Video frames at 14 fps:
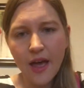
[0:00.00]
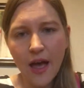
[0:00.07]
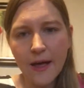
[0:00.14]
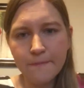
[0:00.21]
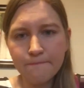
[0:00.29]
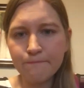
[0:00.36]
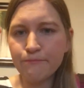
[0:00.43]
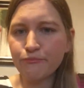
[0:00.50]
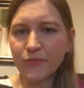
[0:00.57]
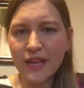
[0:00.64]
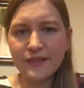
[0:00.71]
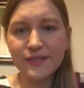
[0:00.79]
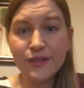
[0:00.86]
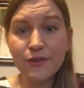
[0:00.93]

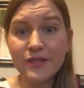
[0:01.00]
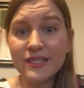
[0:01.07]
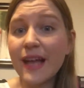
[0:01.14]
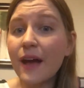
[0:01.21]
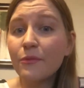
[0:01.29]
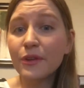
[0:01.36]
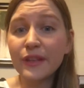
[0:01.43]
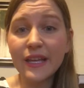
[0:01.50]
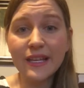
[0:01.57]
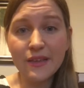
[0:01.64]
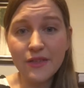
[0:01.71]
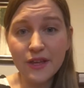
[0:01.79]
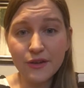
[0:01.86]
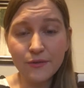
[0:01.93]
And so it's not really
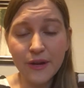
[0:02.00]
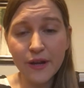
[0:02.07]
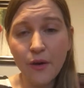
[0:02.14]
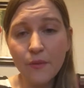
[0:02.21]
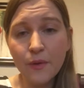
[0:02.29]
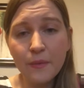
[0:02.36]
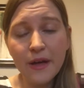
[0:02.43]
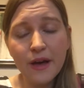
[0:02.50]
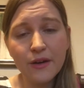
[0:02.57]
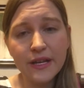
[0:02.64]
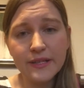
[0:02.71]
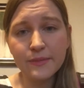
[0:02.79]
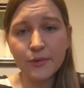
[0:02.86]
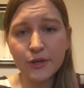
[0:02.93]
anything to write home
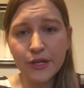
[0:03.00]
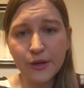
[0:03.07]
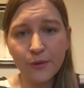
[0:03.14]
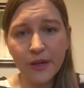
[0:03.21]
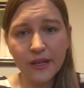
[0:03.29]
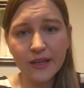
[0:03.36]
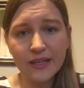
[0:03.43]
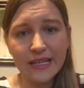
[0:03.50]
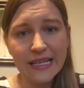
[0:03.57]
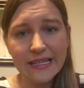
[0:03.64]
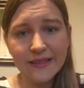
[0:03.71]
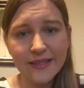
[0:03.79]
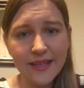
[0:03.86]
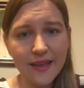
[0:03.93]
about. It's pretty quick and
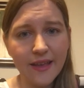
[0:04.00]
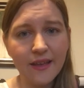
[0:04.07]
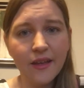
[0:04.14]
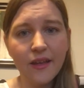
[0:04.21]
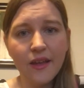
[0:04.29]
easy.